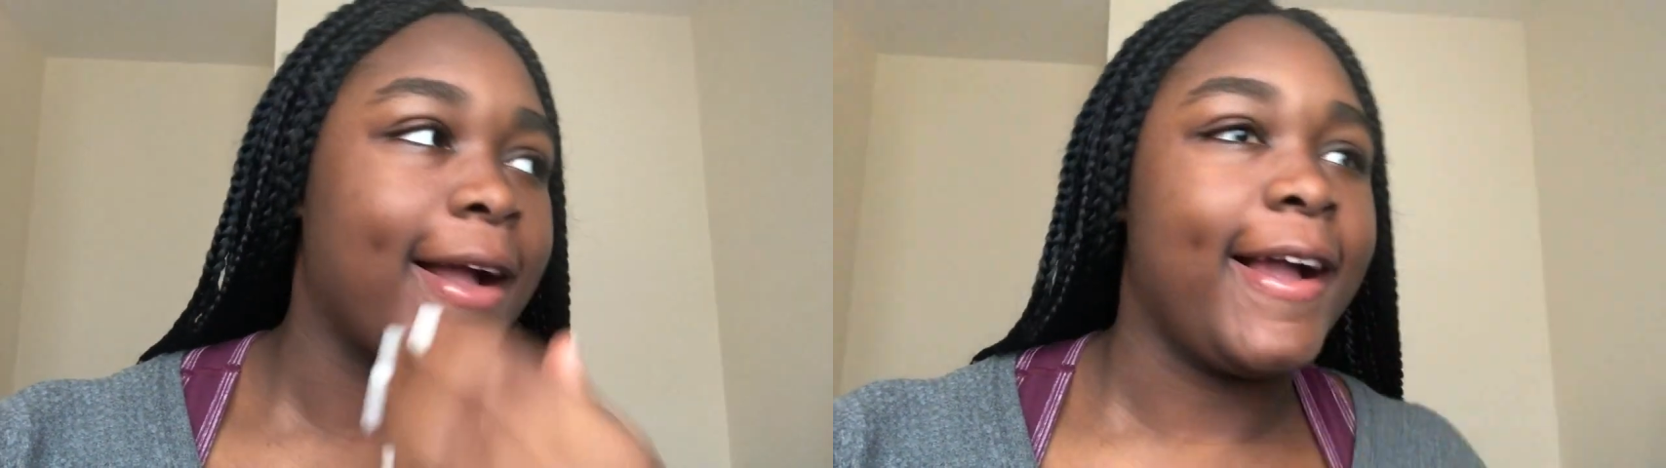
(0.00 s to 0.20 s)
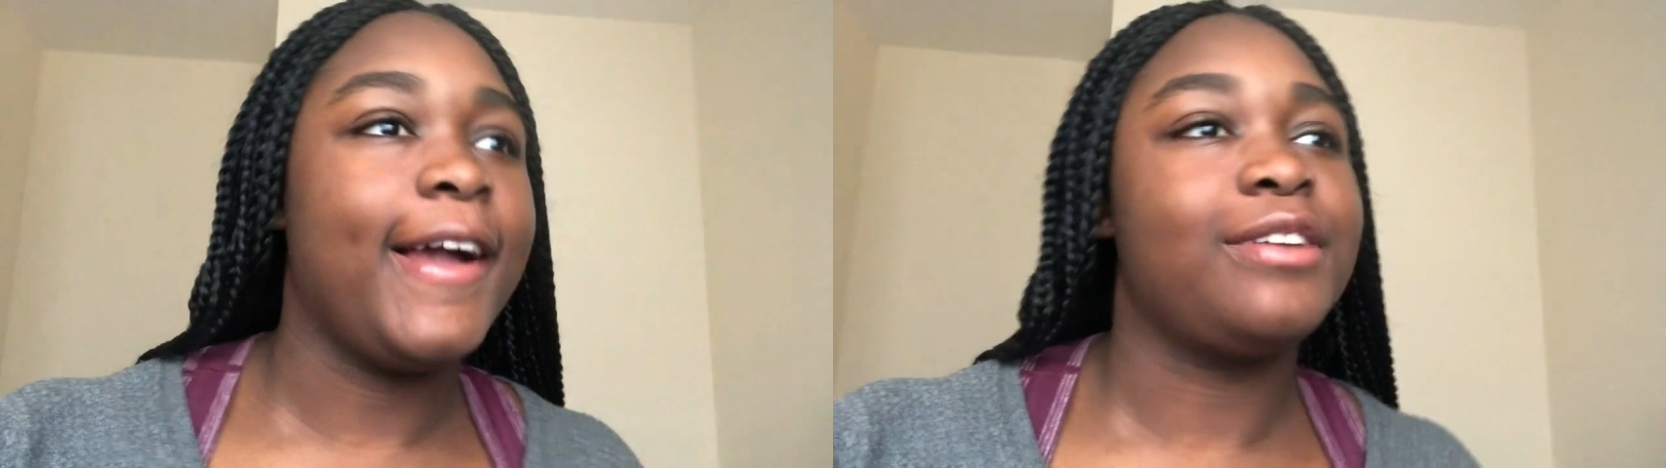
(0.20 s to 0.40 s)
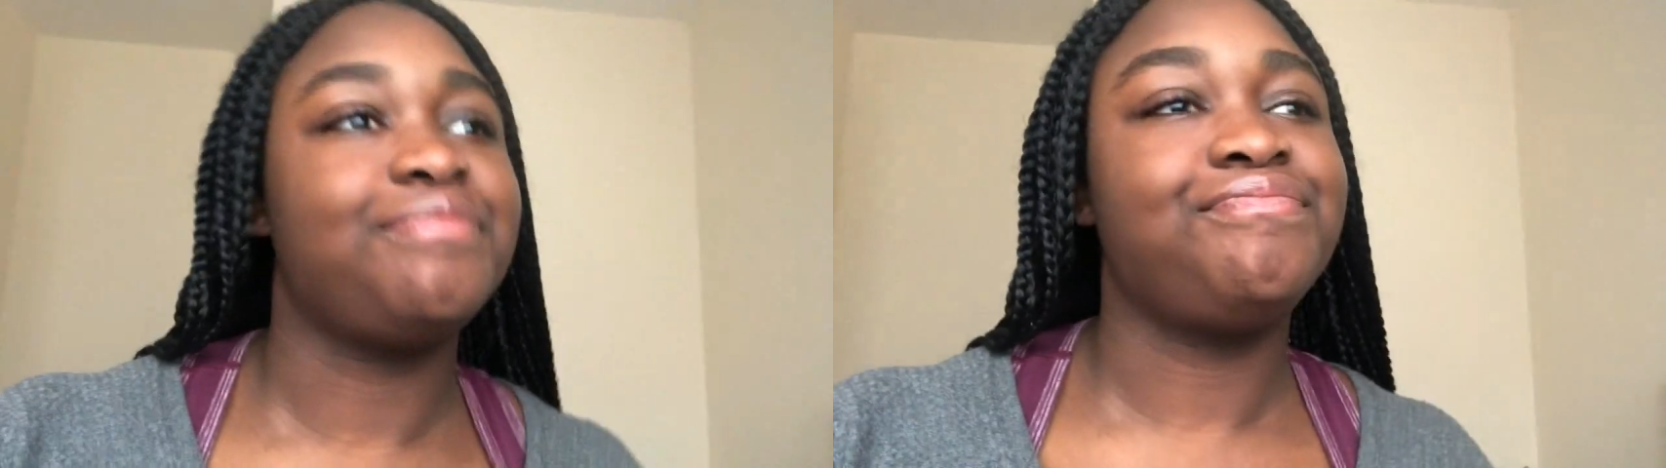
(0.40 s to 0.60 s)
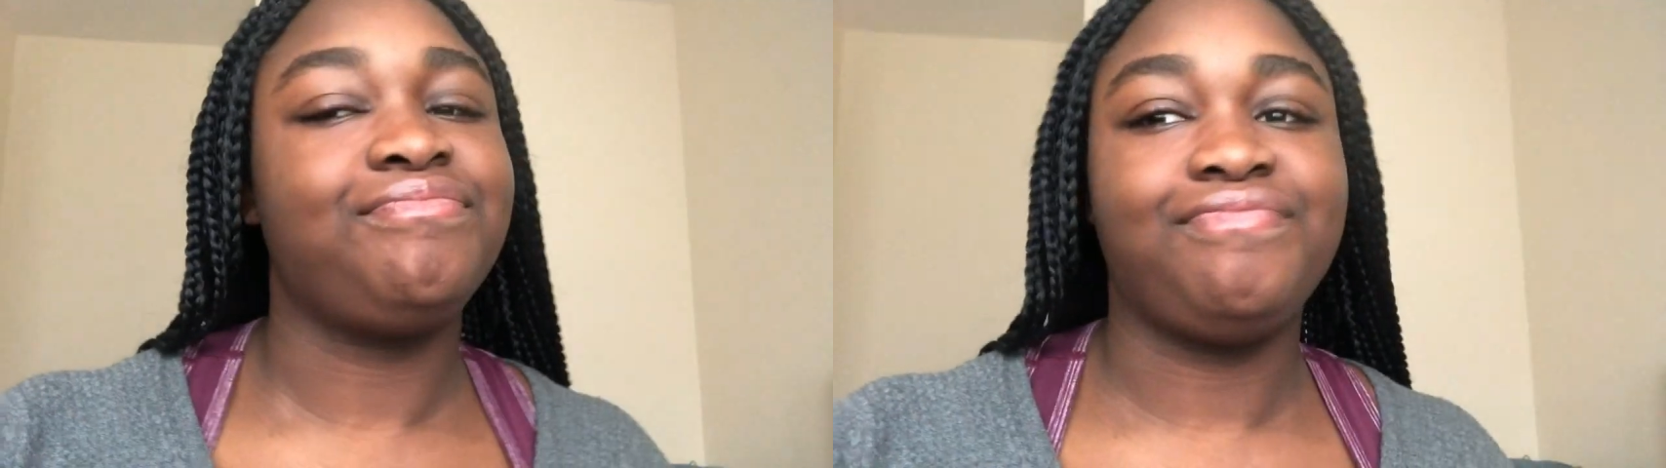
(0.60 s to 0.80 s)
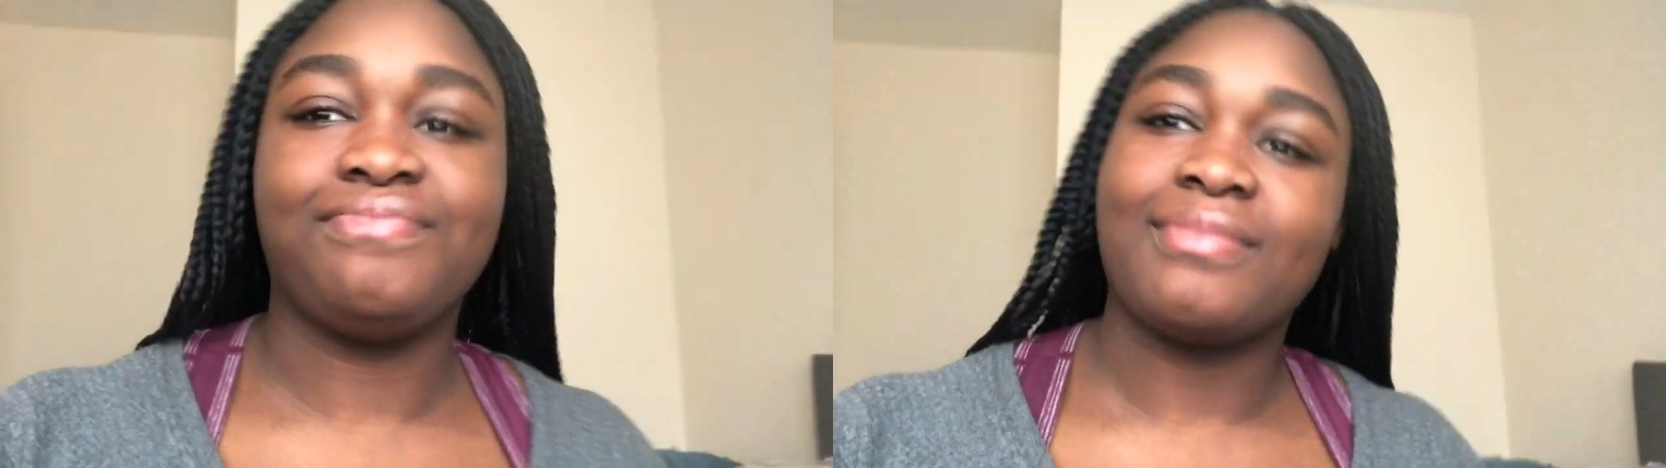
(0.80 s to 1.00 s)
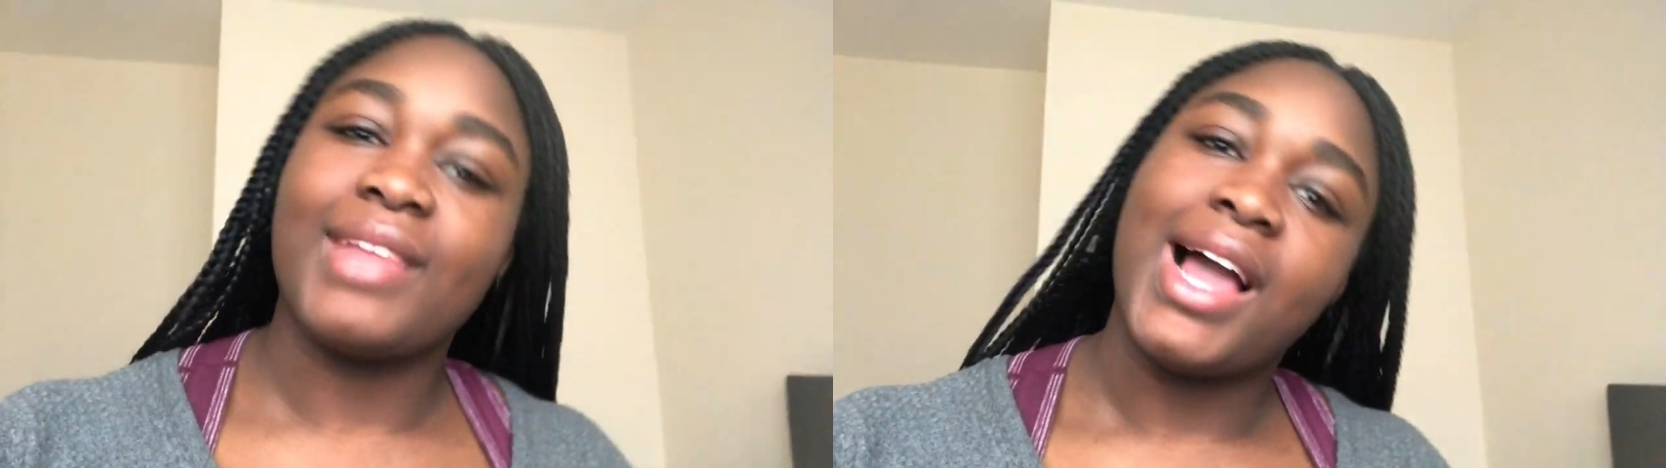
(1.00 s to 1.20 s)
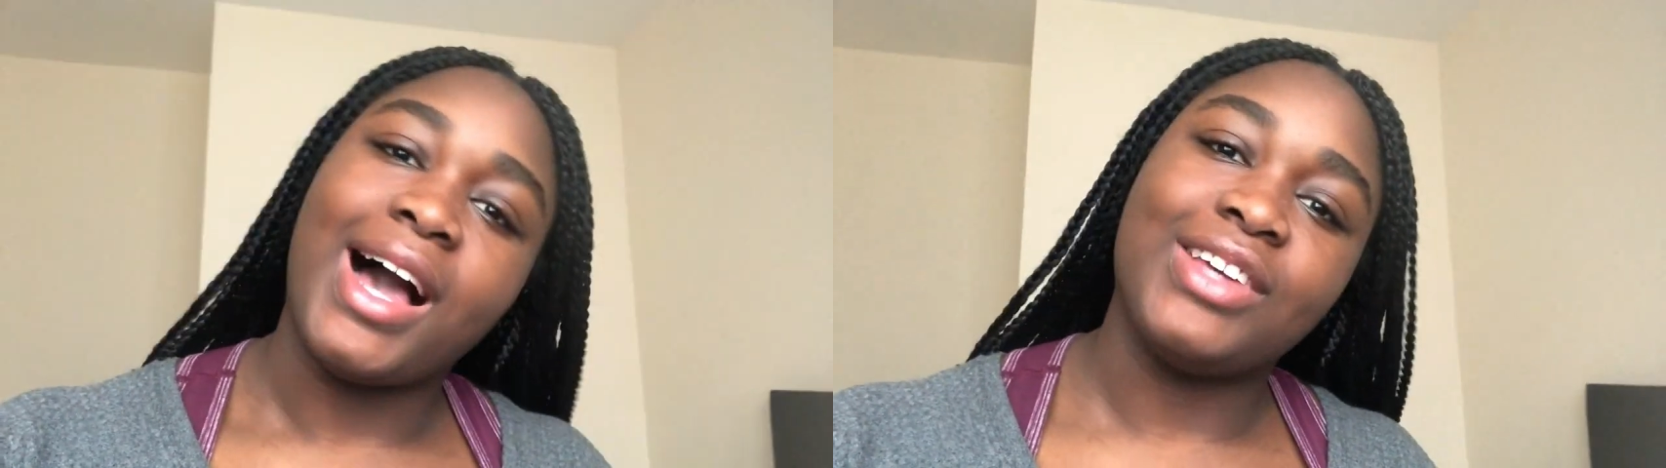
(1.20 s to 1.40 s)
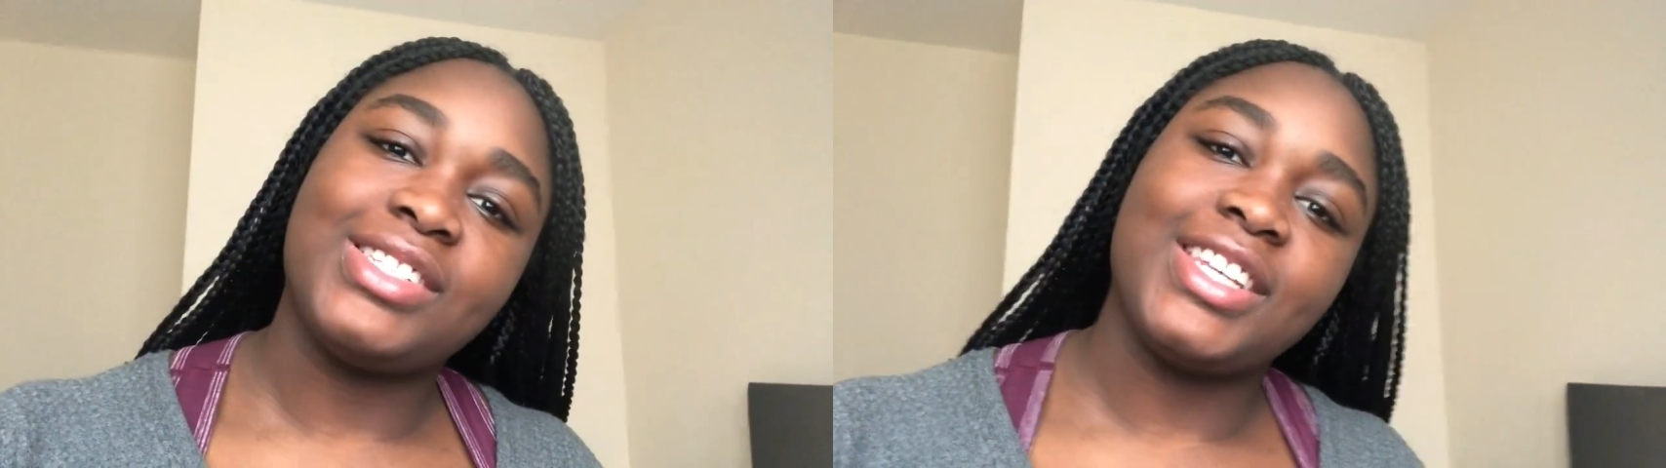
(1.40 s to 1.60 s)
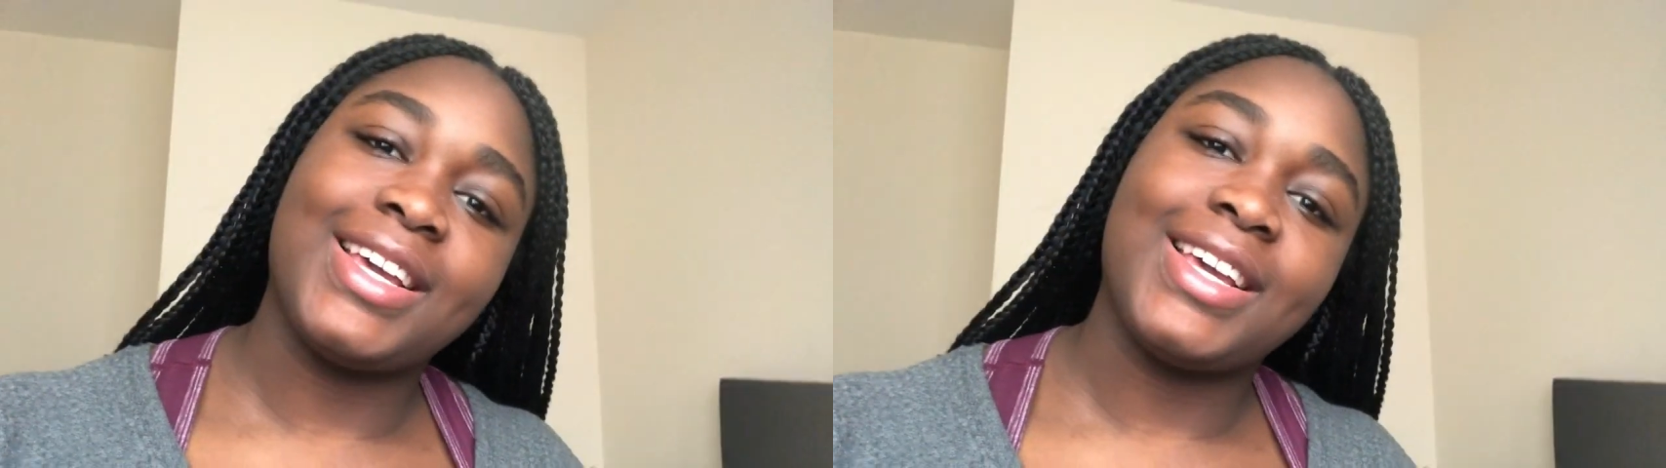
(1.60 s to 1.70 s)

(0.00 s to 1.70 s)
yeah i'll see